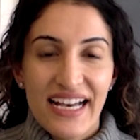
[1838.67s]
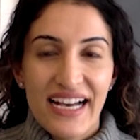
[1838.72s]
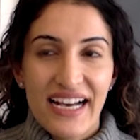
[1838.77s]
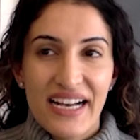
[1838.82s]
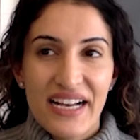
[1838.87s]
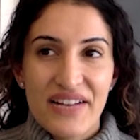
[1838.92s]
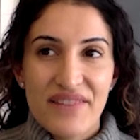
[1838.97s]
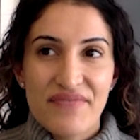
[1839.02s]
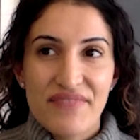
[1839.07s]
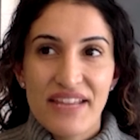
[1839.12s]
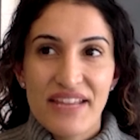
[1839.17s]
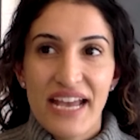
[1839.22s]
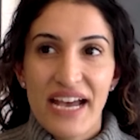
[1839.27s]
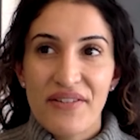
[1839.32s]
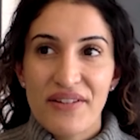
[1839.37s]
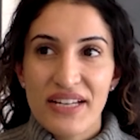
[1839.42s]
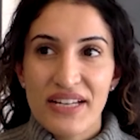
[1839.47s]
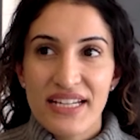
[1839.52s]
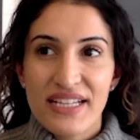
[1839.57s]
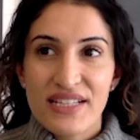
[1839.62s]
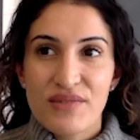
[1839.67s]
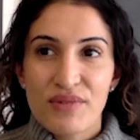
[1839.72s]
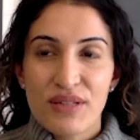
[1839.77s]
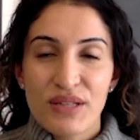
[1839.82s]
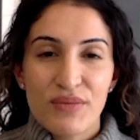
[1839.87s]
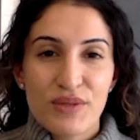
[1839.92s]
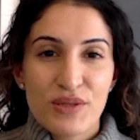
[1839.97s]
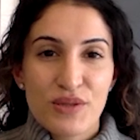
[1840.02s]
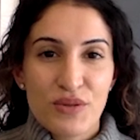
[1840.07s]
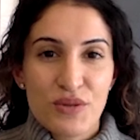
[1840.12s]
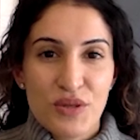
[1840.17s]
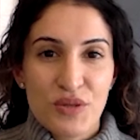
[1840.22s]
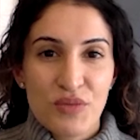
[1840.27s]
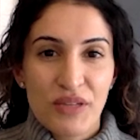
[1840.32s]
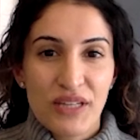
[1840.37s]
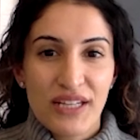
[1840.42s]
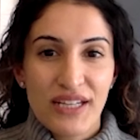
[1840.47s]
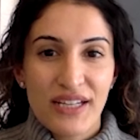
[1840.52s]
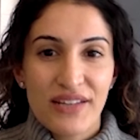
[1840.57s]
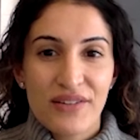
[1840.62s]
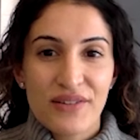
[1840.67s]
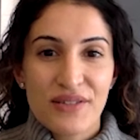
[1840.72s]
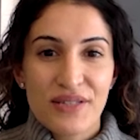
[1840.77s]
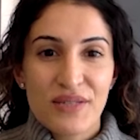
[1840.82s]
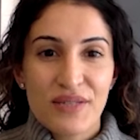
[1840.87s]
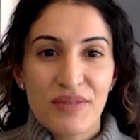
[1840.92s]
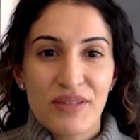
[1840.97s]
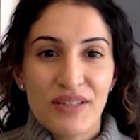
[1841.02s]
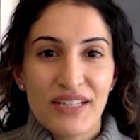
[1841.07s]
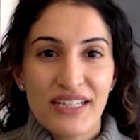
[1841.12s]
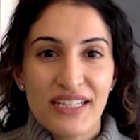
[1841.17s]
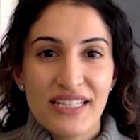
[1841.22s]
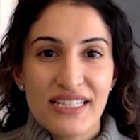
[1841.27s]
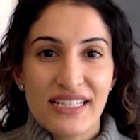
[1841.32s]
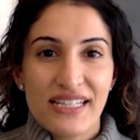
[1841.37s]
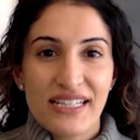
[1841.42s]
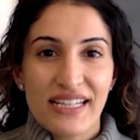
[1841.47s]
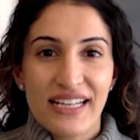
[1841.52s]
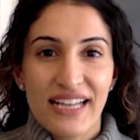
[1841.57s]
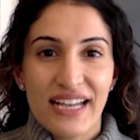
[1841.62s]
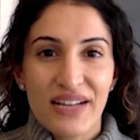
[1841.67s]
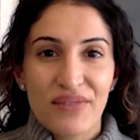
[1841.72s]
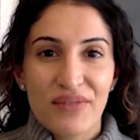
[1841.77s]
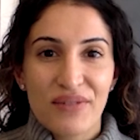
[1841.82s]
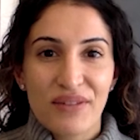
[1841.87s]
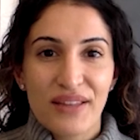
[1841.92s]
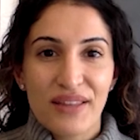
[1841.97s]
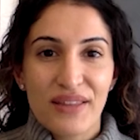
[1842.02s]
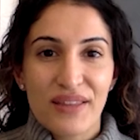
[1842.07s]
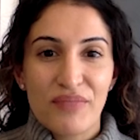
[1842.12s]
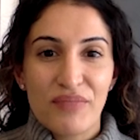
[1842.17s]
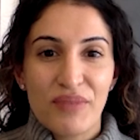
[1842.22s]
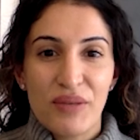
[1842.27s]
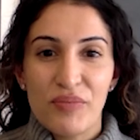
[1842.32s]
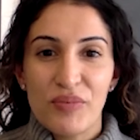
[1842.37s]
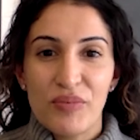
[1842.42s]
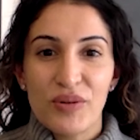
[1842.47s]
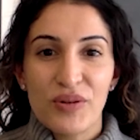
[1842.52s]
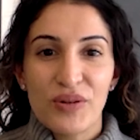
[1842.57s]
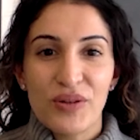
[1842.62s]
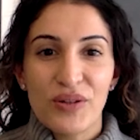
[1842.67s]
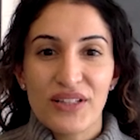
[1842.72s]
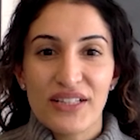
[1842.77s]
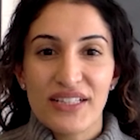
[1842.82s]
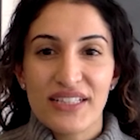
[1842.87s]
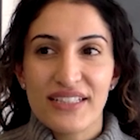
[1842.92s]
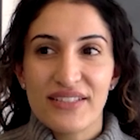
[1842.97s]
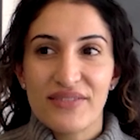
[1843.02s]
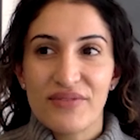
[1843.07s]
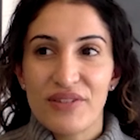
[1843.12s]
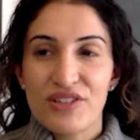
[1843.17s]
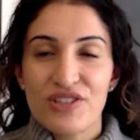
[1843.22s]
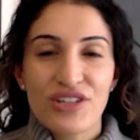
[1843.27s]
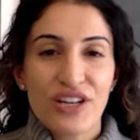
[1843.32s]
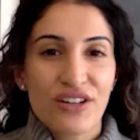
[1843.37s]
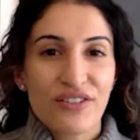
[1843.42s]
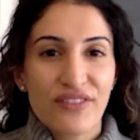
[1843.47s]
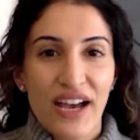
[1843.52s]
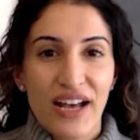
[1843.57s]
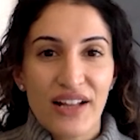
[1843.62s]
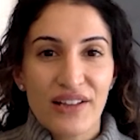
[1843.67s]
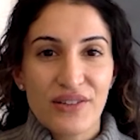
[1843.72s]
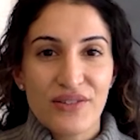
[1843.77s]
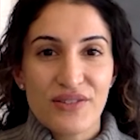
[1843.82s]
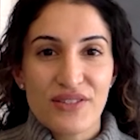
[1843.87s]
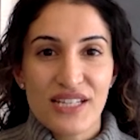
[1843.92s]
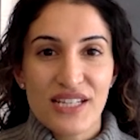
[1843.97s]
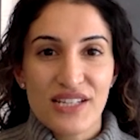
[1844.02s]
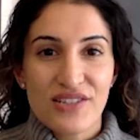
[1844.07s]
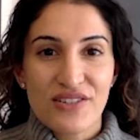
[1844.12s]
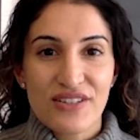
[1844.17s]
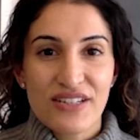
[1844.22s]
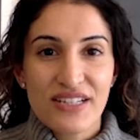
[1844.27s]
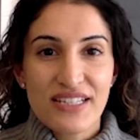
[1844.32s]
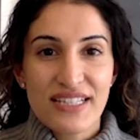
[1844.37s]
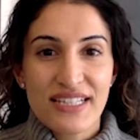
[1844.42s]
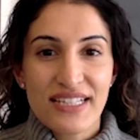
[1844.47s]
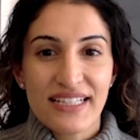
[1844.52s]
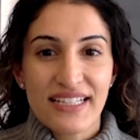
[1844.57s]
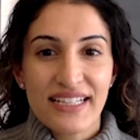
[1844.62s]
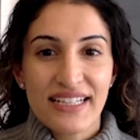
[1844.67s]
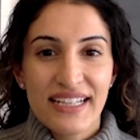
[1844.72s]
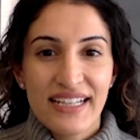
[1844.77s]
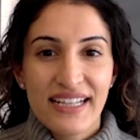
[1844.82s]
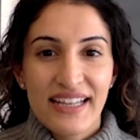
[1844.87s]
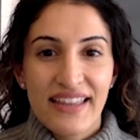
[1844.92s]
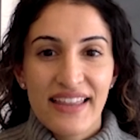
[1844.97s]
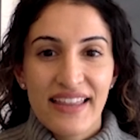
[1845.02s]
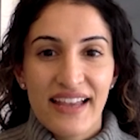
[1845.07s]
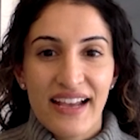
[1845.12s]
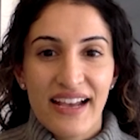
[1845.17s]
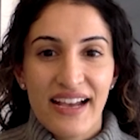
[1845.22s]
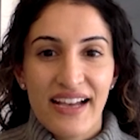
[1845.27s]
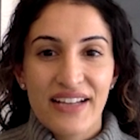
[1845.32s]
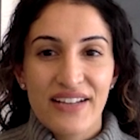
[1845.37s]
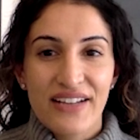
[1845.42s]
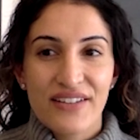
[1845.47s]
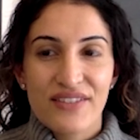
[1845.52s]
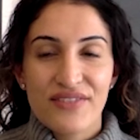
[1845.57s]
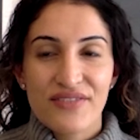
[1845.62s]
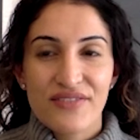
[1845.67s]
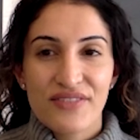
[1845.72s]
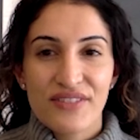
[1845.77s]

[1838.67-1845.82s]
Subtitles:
Nowadays, really with social media, there's the ability to connect with people and with shared values and interests, and that kind of